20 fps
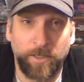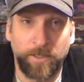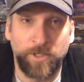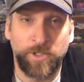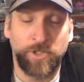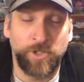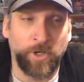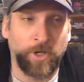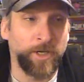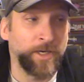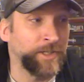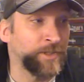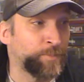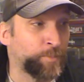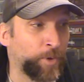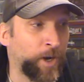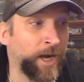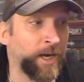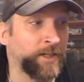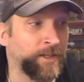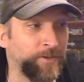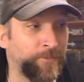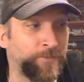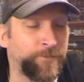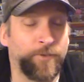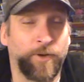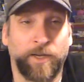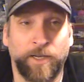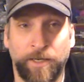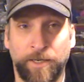Sean has practically
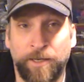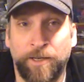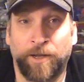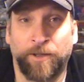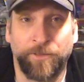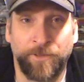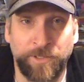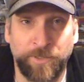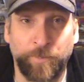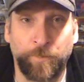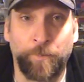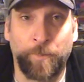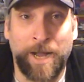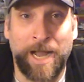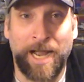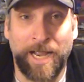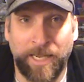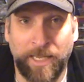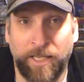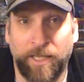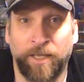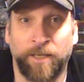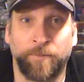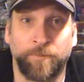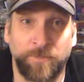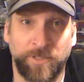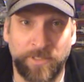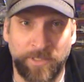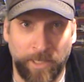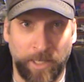freaking done this by
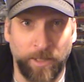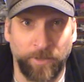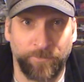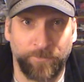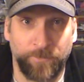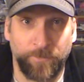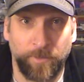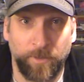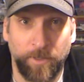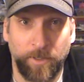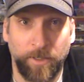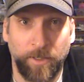himself.